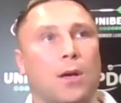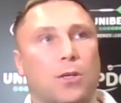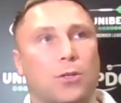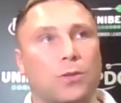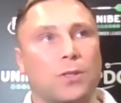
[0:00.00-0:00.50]

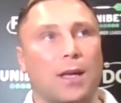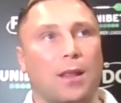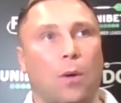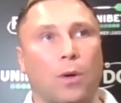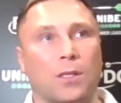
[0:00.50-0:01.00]
as soon as I hit
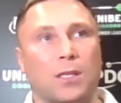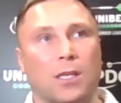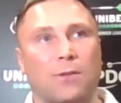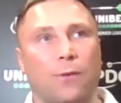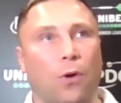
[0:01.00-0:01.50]
that one
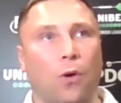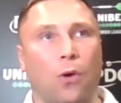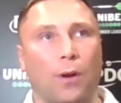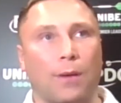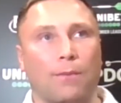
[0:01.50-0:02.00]
six
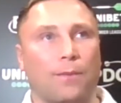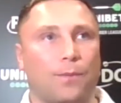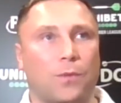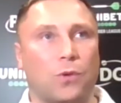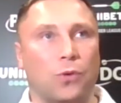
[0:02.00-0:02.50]
four, and I'm
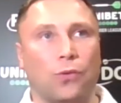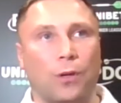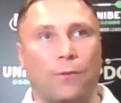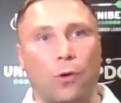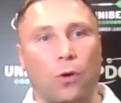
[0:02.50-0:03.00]
two
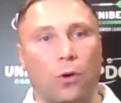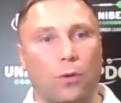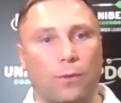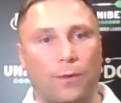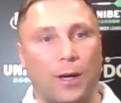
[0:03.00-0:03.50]
three
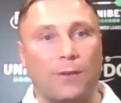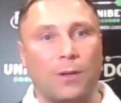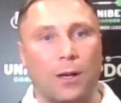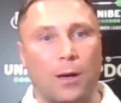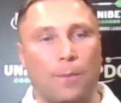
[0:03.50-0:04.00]
four five
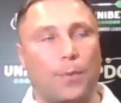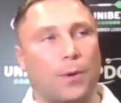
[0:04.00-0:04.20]
nil up,